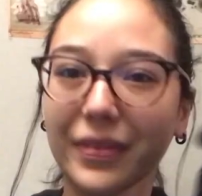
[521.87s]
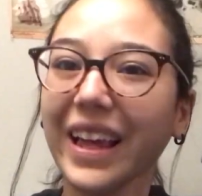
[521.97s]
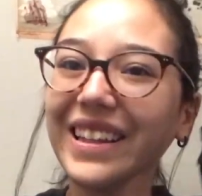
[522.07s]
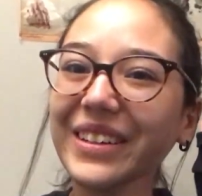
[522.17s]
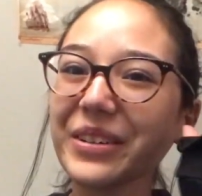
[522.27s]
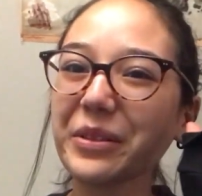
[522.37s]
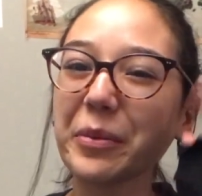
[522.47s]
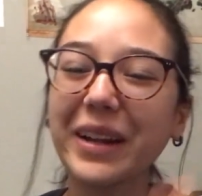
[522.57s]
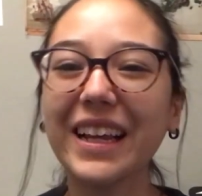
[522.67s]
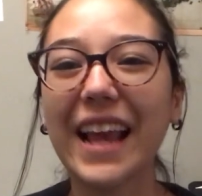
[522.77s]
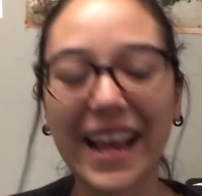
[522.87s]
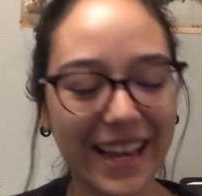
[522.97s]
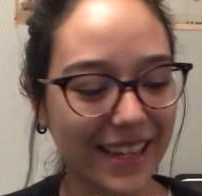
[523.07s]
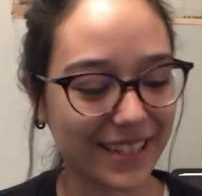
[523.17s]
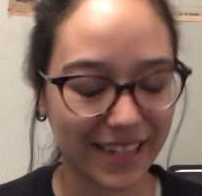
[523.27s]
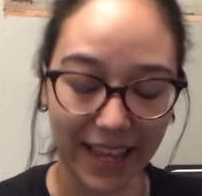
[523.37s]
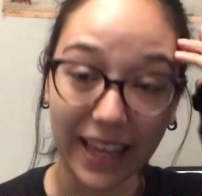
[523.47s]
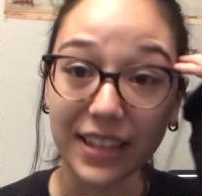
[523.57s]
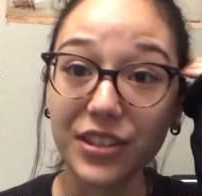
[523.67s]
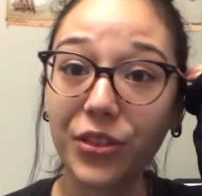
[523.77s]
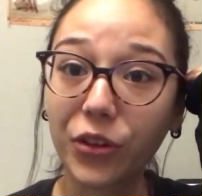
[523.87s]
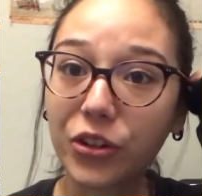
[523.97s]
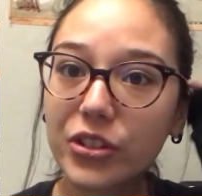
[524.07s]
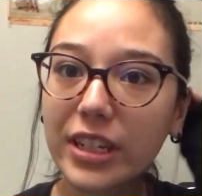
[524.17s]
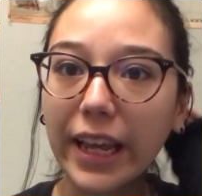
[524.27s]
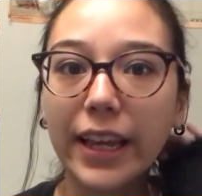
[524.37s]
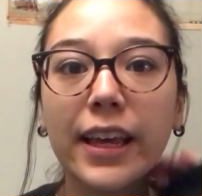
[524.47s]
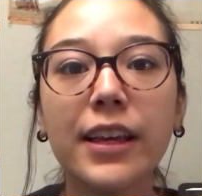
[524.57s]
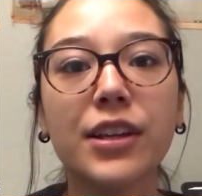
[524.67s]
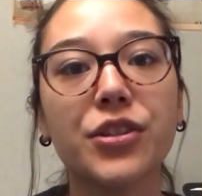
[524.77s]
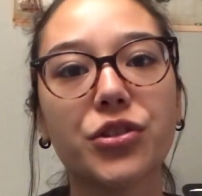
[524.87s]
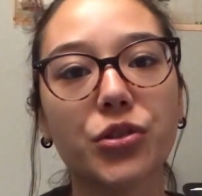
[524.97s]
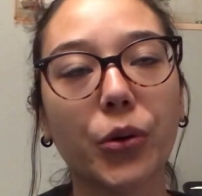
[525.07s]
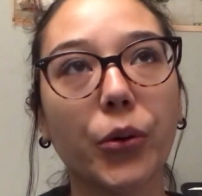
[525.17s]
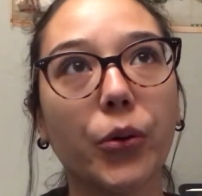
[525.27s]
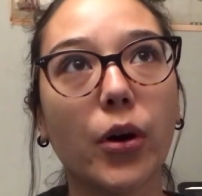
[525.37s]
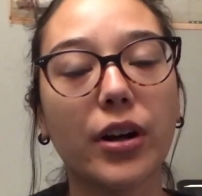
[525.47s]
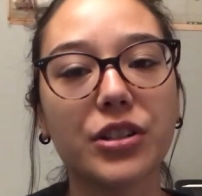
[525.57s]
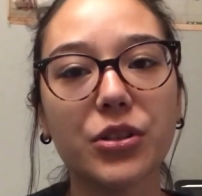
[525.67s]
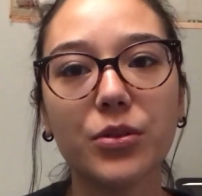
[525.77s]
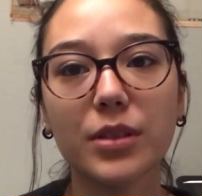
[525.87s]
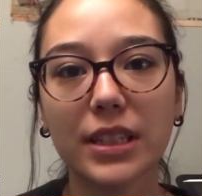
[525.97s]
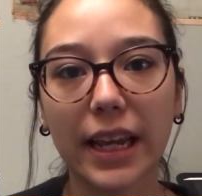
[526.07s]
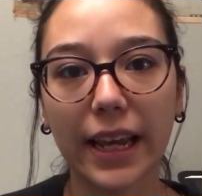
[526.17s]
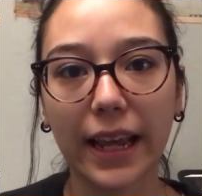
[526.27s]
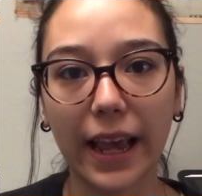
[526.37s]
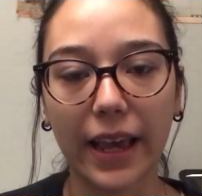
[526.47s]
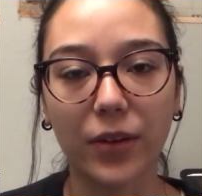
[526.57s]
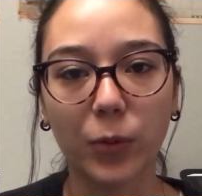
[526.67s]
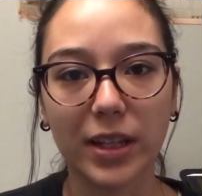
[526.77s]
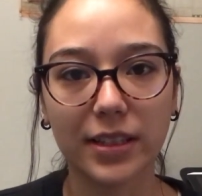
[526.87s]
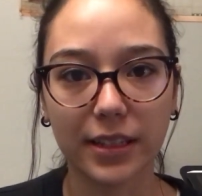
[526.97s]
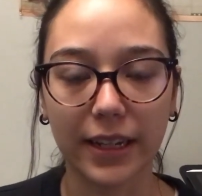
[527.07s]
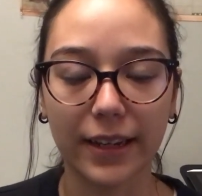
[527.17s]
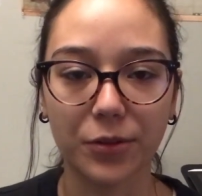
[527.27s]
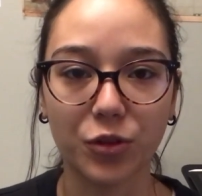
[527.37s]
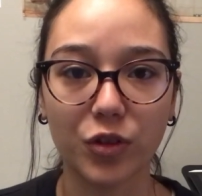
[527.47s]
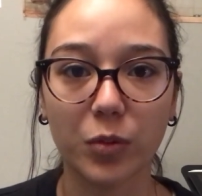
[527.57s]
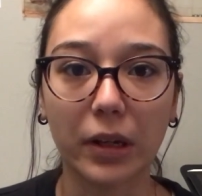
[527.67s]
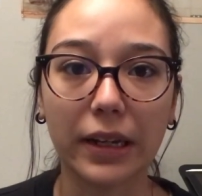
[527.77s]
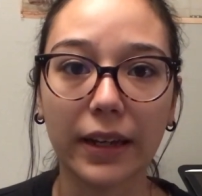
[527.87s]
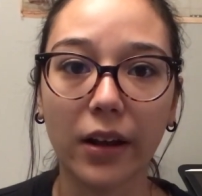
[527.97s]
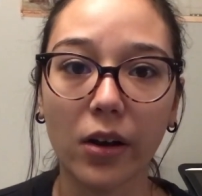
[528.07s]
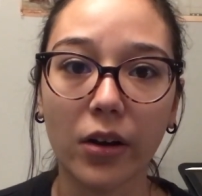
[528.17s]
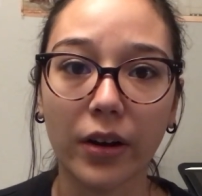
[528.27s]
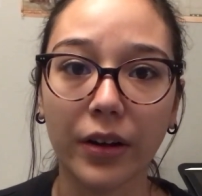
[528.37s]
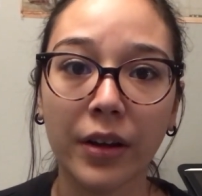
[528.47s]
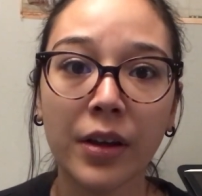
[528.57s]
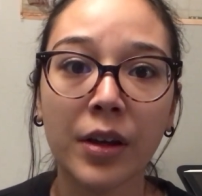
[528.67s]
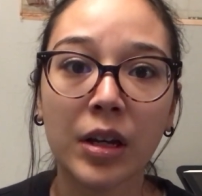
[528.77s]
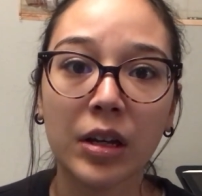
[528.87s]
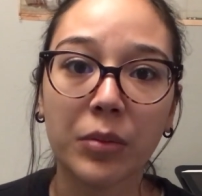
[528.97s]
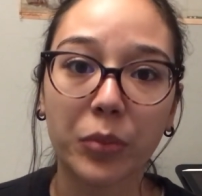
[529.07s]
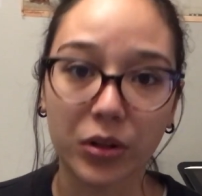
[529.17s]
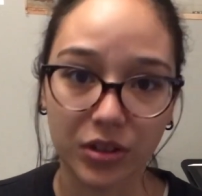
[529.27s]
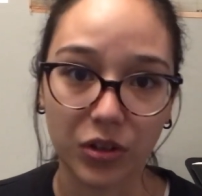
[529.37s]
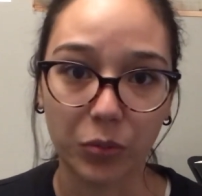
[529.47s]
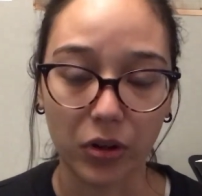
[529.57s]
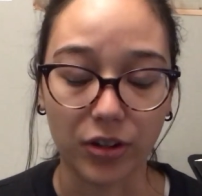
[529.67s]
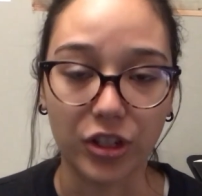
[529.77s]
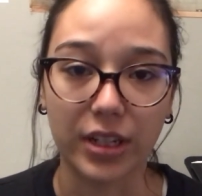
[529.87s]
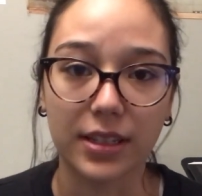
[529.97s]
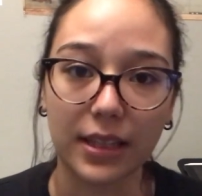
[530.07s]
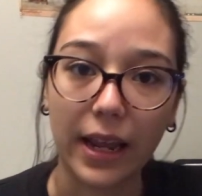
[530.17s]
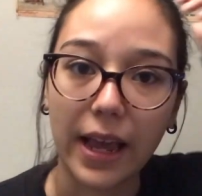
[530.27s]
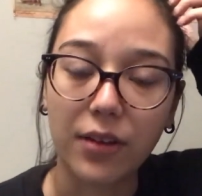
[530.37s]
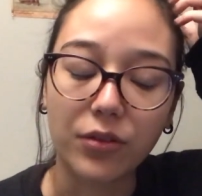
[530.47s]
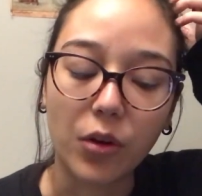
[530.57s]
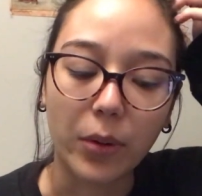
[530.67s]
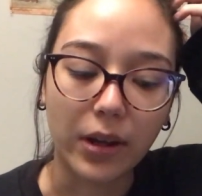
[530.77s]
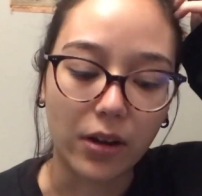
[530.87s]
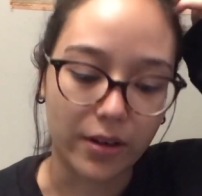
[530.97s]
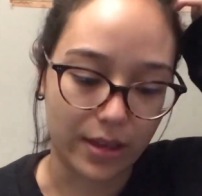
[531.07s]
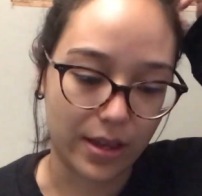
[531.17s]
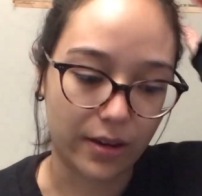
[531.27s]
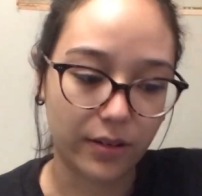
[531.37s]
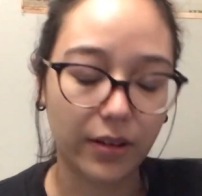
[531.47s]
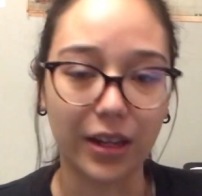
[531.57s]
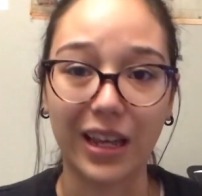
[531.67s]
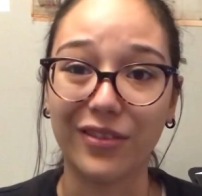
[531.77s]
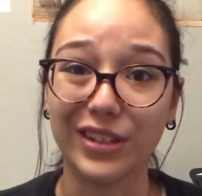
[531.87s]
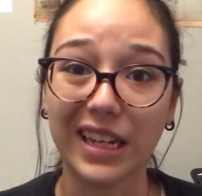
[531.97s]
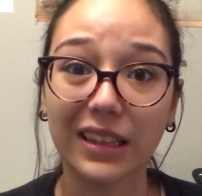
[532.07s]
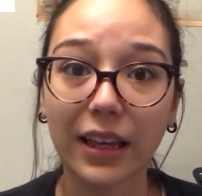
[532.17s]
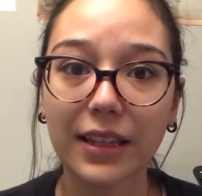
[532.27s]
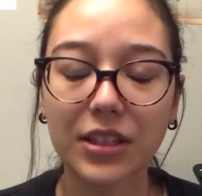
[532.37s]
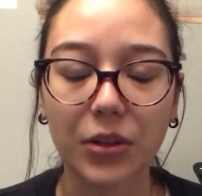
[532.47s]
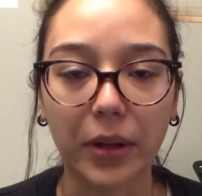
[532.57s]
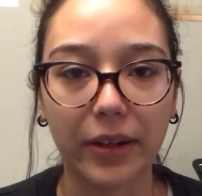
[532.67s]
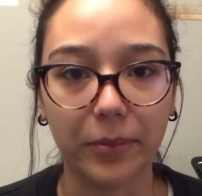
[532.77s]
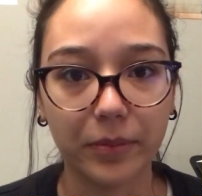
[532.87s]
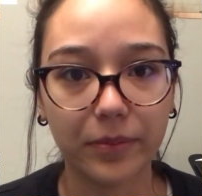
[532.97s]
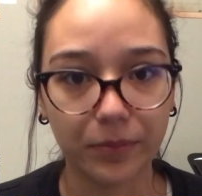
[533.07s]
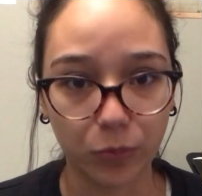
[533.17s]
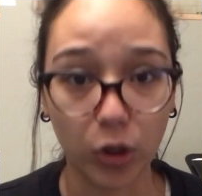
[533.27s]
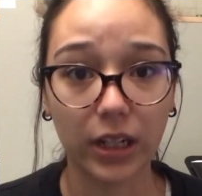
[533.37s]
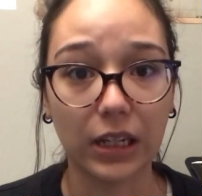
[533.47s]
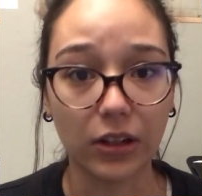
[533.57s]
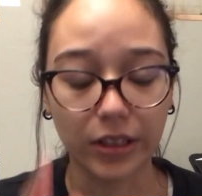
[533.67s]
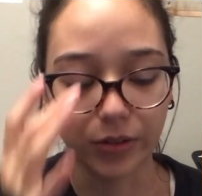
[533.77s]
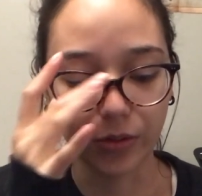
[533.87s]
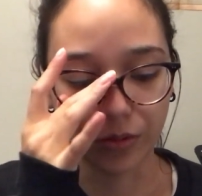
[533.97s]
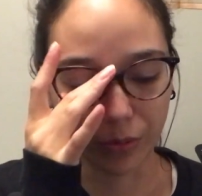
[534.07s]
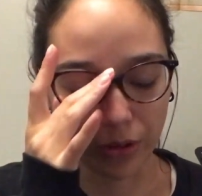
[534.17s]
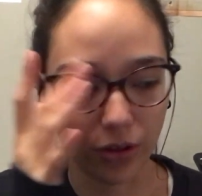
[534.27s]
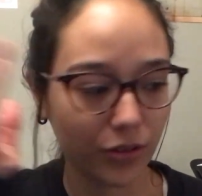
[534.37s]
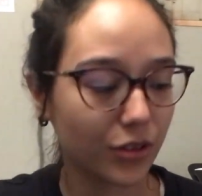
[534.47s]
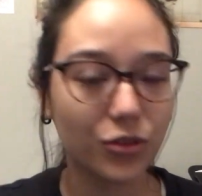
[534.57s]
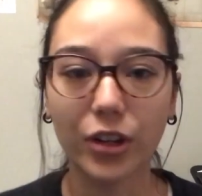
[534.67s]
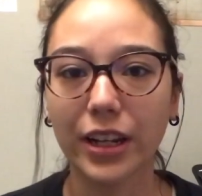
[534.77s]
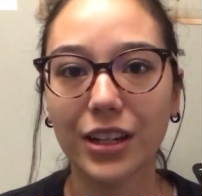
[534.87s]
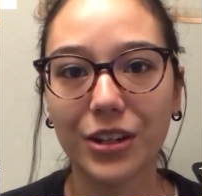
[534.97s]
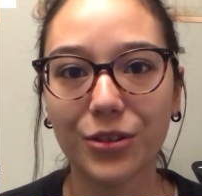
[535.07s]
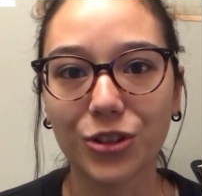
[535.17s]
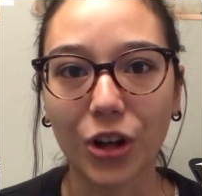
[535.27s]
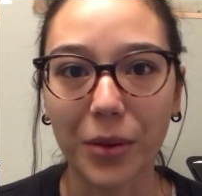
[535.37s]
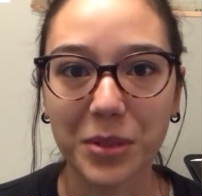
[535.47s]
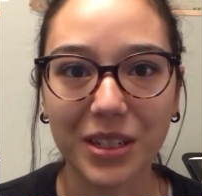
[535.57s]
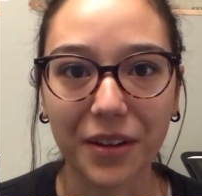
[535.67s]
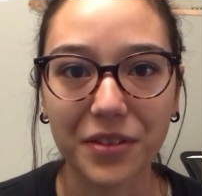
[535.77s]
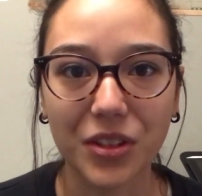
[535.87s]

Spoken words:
Hello everybody, and today is Thursday. So on Tuesday and Wednesday I was just working on personal projects that I have going on that kind of have a deadline, so I'm working on those while also trying to do shop stuff.